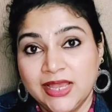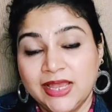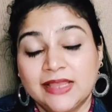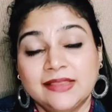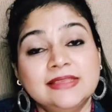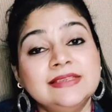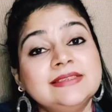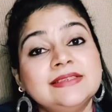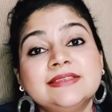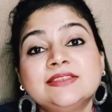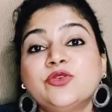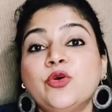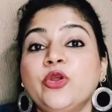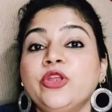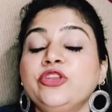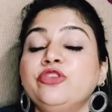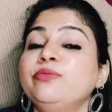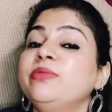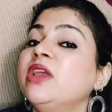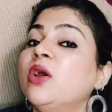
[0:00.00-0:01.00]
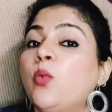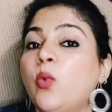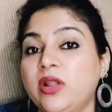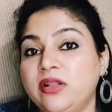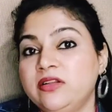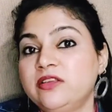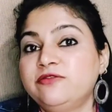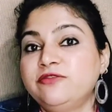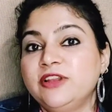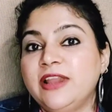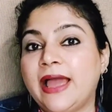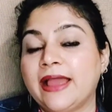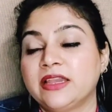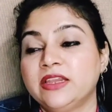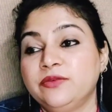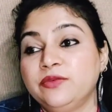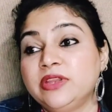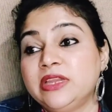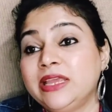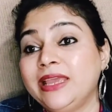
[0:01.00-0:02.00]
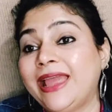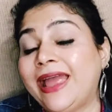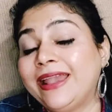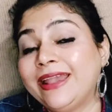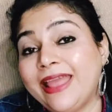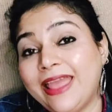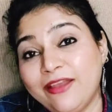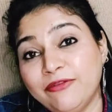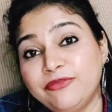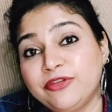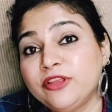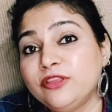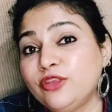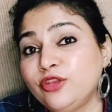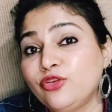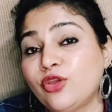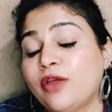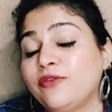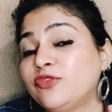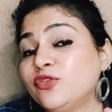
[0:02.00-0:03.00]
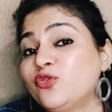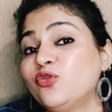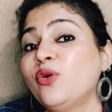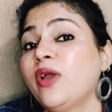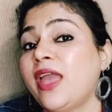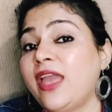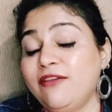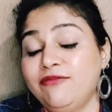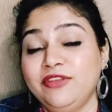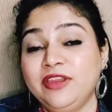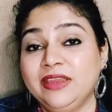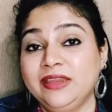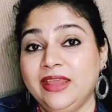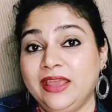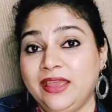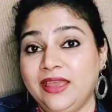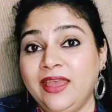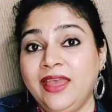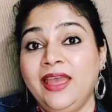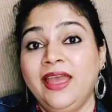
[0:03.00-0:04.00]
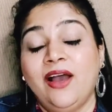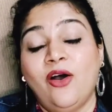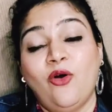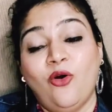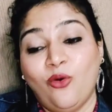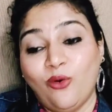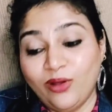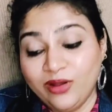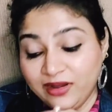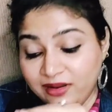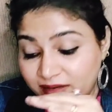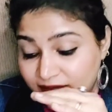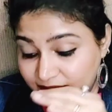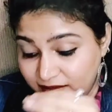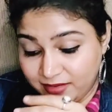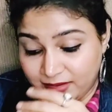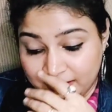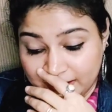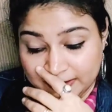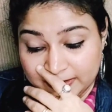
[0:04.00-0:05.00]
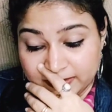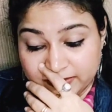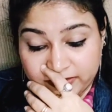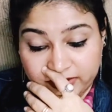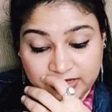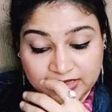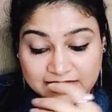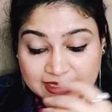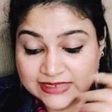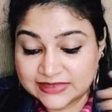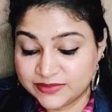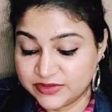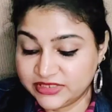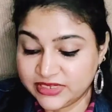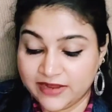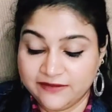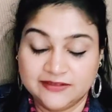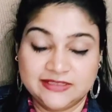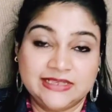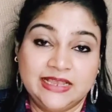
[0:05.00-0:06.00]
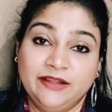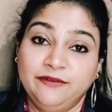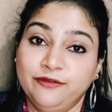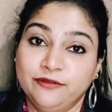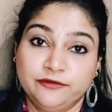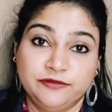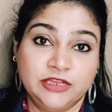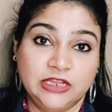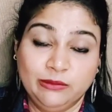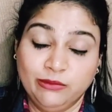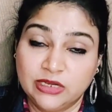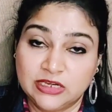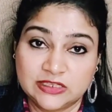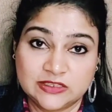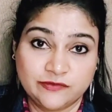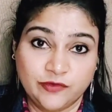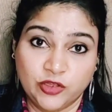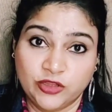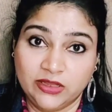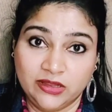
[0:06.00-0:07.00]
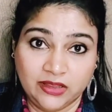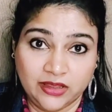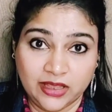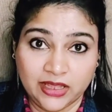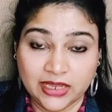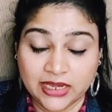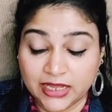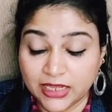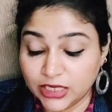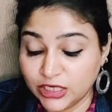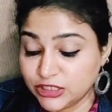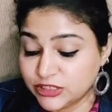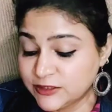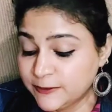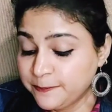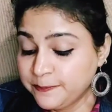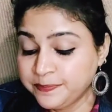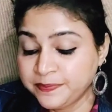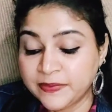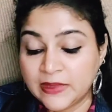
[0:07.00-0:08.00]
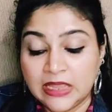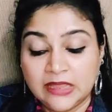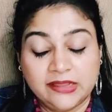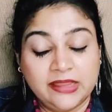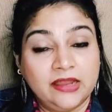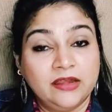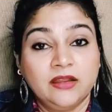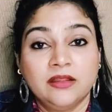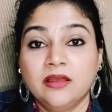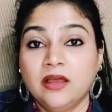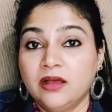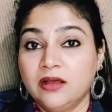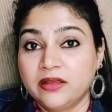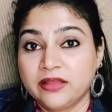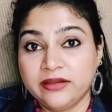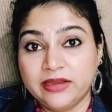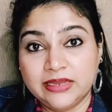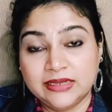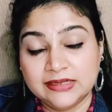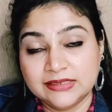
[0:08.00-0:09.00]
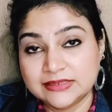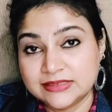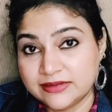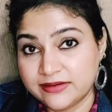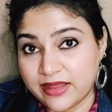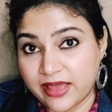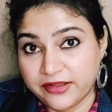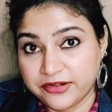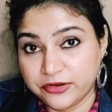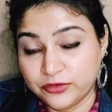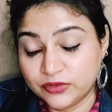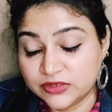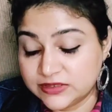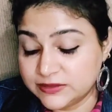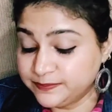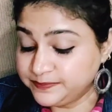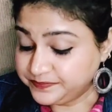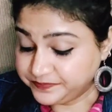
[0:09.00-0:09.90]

This is going to be a wonderful activity, and everything you have to do every day. All the three things which I've said: 15 minutes for thinking in English, then creating scenarios,